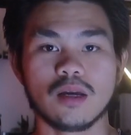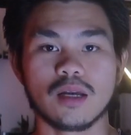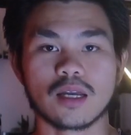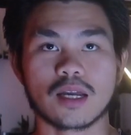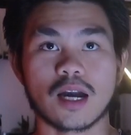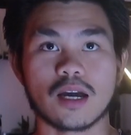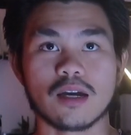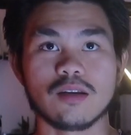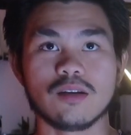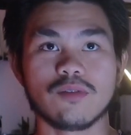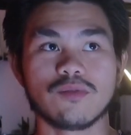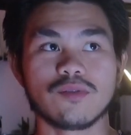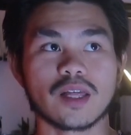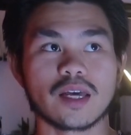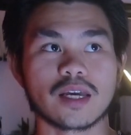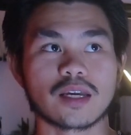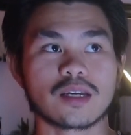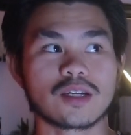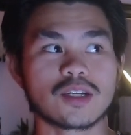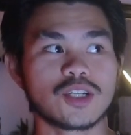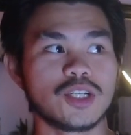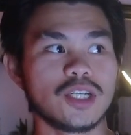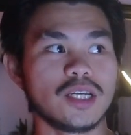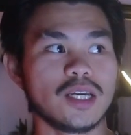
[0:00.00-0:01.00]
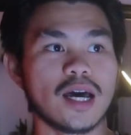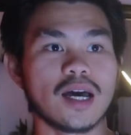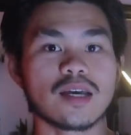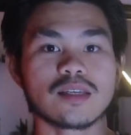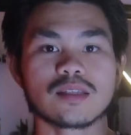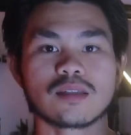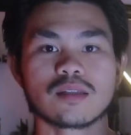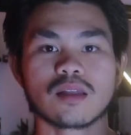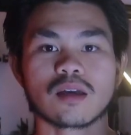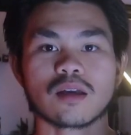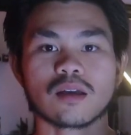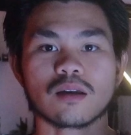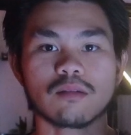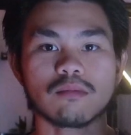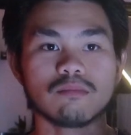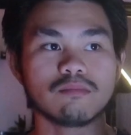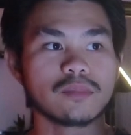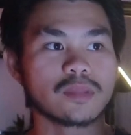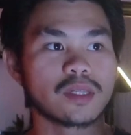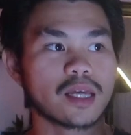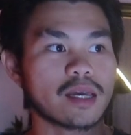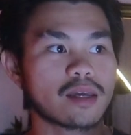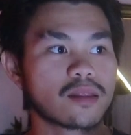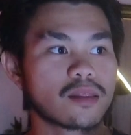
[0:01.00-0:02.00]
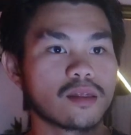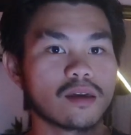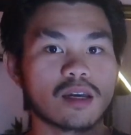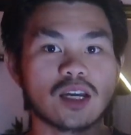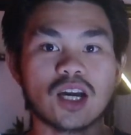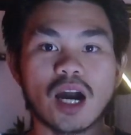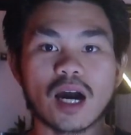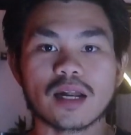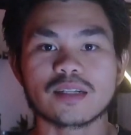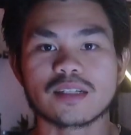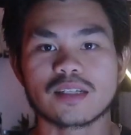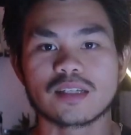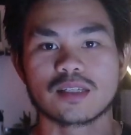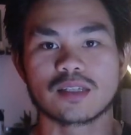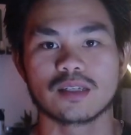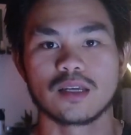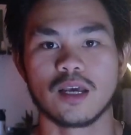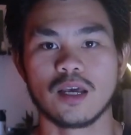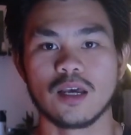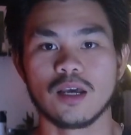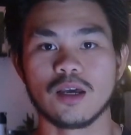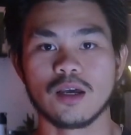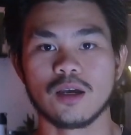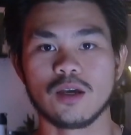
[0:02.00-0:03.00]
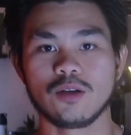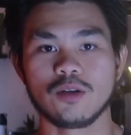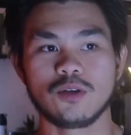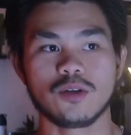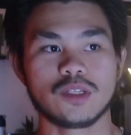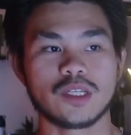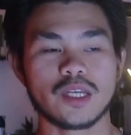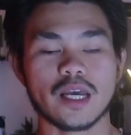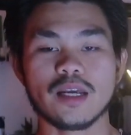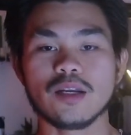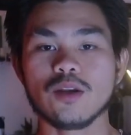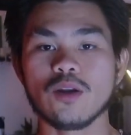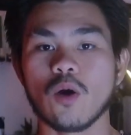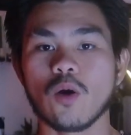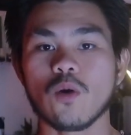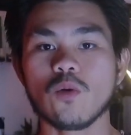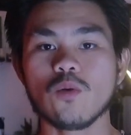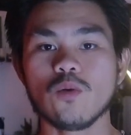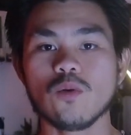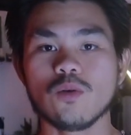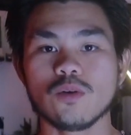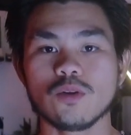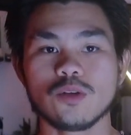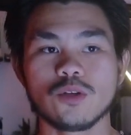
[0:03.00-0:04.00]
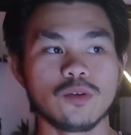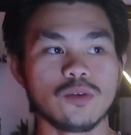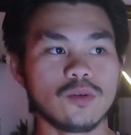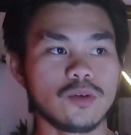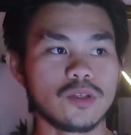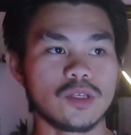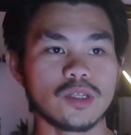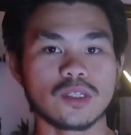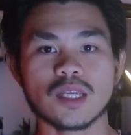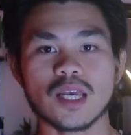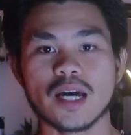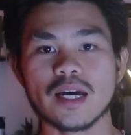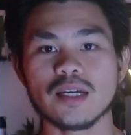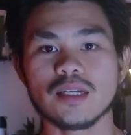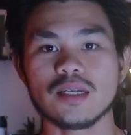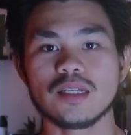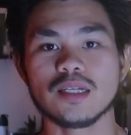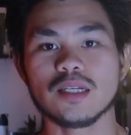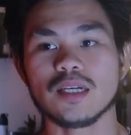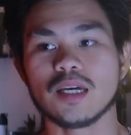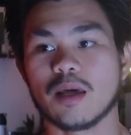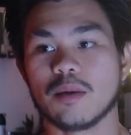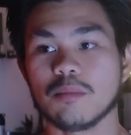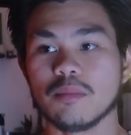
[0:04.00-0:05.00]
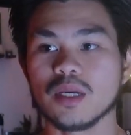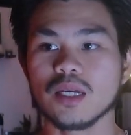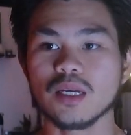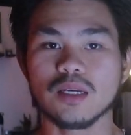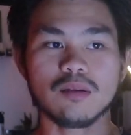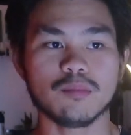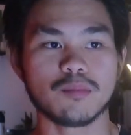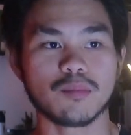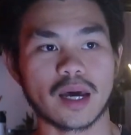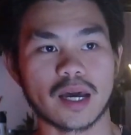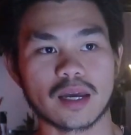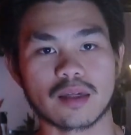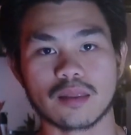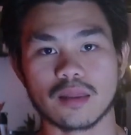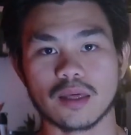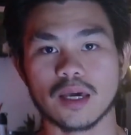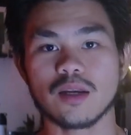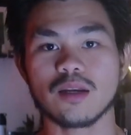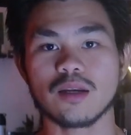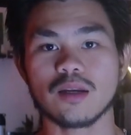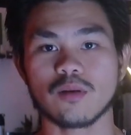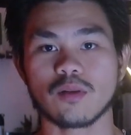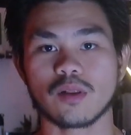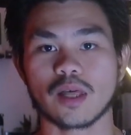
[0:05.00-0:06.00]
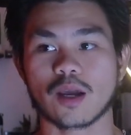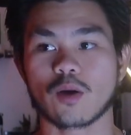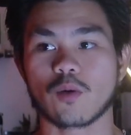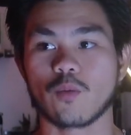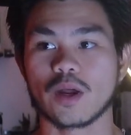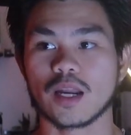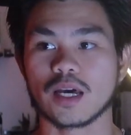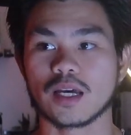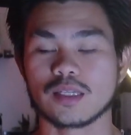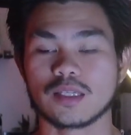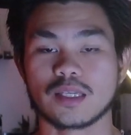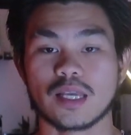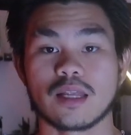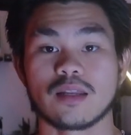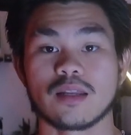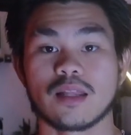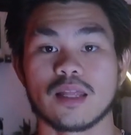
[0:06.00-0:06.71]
kind of like, she has the guts to say no to society. And me, back then, like when I said